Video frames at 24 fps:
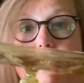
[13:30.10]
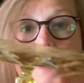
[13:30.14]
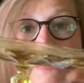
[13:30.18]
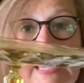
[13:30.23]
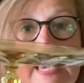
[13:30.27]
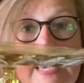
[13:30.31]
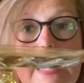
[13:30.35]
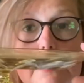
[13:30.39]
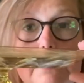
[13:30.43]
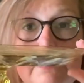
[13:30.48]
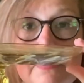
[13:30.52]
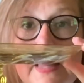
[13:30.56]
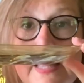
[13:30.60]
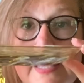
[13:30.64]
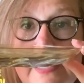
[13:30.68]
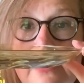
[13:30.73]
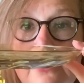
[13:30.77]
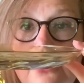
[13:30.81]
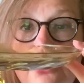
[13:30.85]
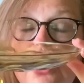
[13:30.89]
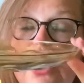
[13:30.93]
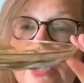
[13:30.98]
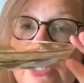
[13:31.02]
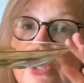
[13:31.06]
a cake
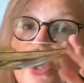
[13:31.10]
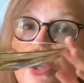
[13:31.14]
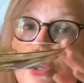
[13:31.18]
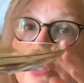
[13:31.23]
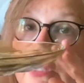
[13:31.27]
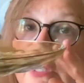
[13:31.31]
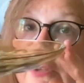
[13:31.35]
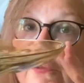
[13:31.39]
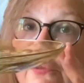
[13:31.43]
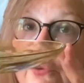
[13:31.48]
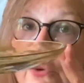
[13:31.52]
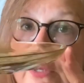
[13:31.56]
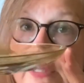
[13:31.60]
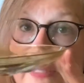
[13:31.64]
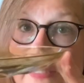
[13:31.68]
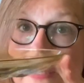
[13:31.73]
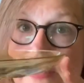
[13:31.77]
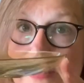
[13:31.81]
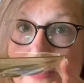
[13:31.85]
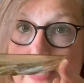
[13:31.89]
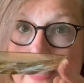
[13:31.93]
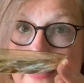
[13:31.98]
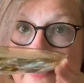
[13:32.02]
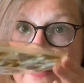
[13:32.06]
plate. You can use it for its
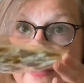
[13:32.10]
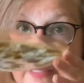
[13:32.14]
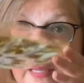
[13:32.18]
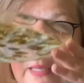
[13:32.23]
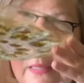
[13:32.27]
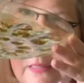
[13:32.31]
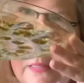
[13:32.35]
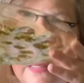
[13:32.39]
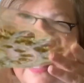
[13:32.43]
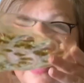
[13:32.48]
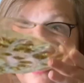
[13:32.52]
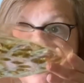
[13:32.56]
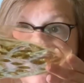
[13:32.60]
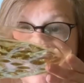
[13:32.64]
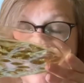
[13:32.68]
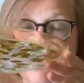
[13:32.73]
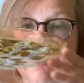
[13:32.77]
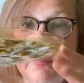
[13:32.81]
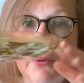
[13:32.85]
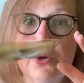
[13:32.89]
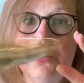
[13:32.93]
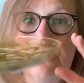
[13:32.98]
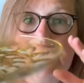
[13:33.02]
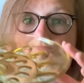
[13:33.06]
intended
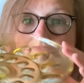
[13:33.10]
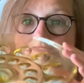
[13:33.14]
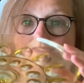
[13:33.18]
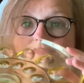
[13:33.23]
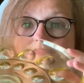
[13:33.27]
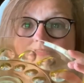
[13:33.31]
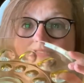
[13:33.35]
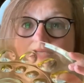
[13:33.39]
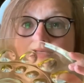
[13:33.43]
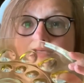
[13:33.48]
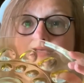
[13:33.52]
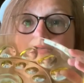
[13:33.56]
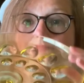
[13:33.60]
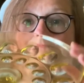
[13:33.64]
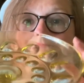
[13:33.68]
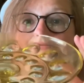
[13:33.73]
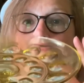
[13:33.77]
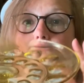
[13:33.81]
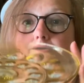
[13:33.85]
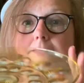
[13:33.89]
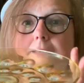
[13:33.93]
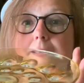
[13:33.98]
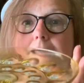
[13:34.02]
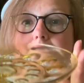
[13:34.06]
purpose.
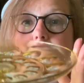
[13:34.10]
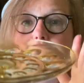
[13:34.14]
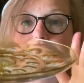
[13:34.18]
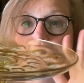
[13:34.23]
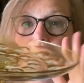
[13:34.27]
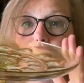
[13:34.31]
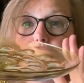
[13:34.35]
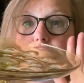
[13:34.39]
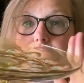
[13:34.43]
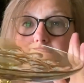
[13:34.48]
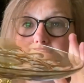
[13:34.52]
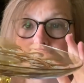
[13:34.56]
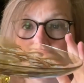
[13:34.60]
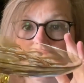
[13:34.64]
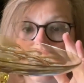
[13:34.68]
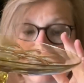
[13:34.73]
But I use these,